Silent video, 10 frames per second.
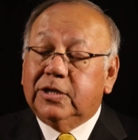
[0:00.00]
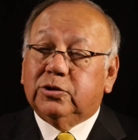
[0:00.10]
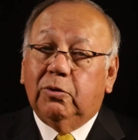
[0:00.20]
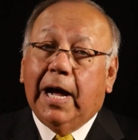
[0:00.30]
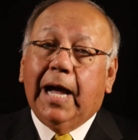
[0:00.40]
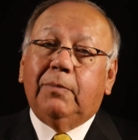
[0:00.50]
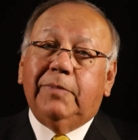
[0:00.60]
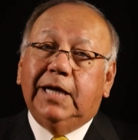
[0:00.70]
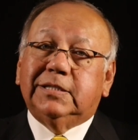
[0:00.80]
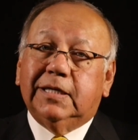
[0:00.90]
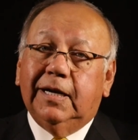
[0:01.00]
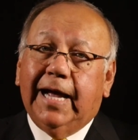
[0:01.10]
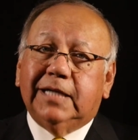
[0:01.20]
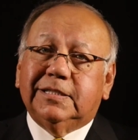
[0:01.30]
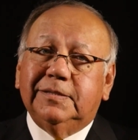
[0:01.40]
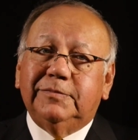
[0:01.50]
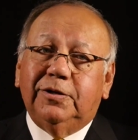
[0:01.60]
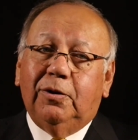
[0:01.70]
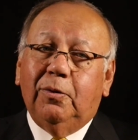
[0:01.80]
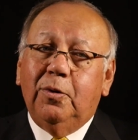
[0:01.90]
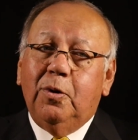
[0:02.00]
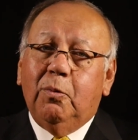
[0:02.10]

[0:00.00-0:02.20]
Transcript: So I basically asked him, you know,